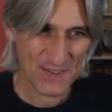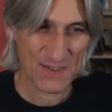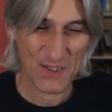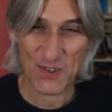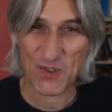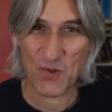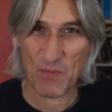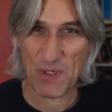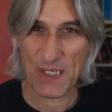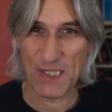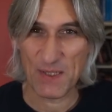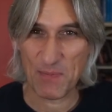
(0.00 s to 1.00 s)
Just to
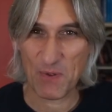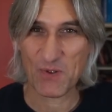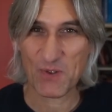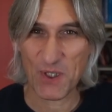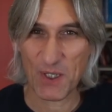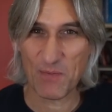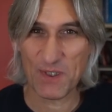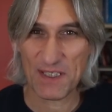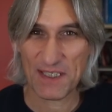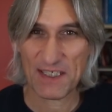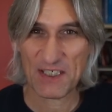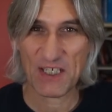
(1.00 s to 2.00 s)
repeat, Bronstein
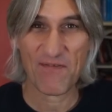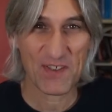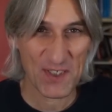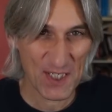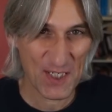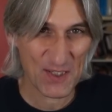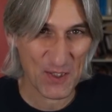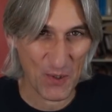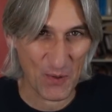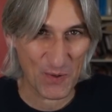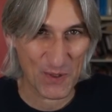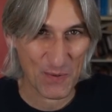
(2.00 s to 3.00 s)
was 70 years
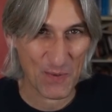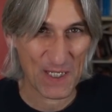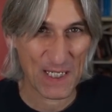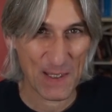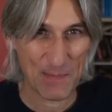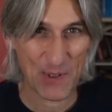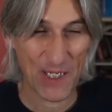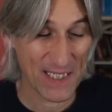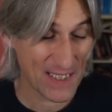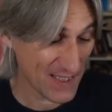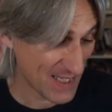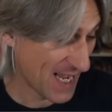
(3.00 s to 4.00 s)
old when he
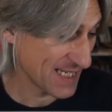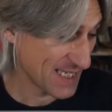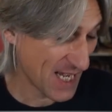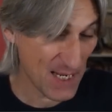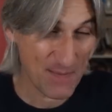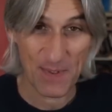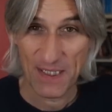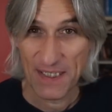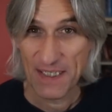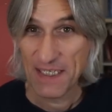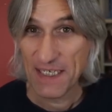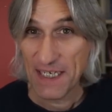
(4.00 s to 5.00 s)
played that game.
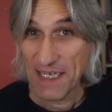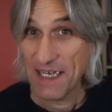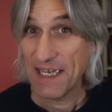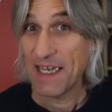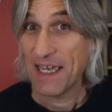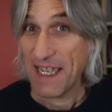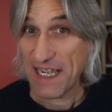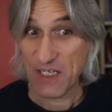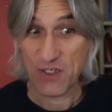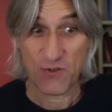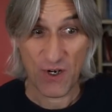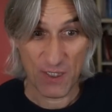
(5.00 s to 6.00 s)

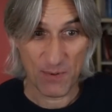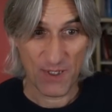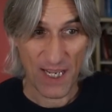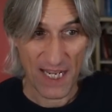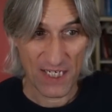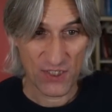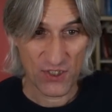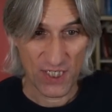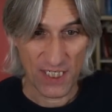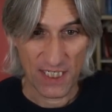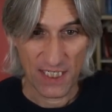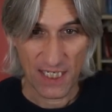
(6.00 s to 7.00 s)
Incredible
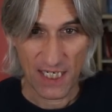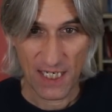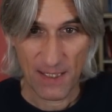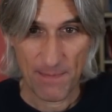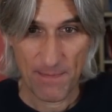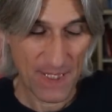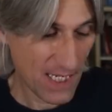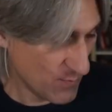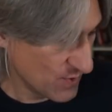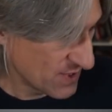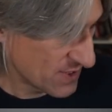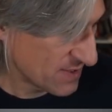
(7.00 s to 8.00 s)
energy. Um, it
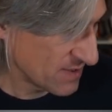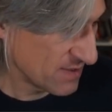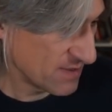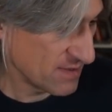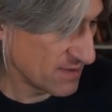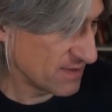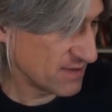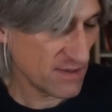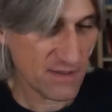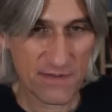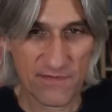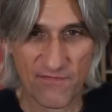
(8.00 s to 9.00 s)
was
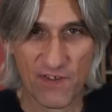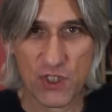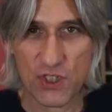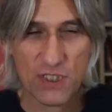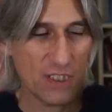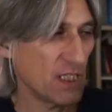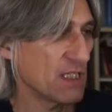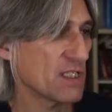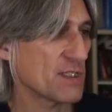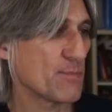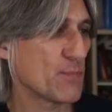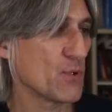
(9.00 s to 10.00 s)
featured in
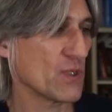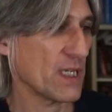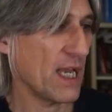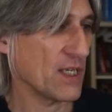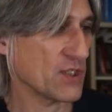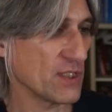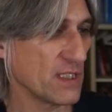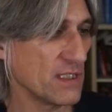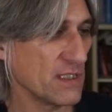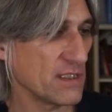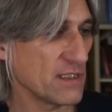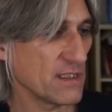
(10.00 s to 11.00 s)
this book,
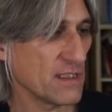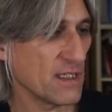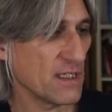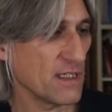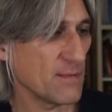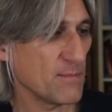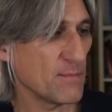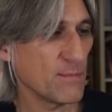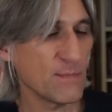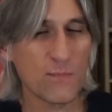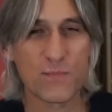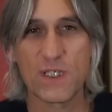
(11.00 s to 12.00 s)
actually, um,
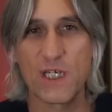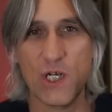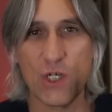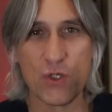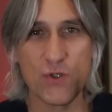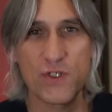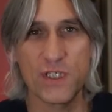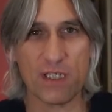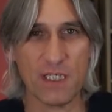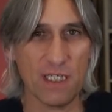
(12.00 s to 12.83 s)
was included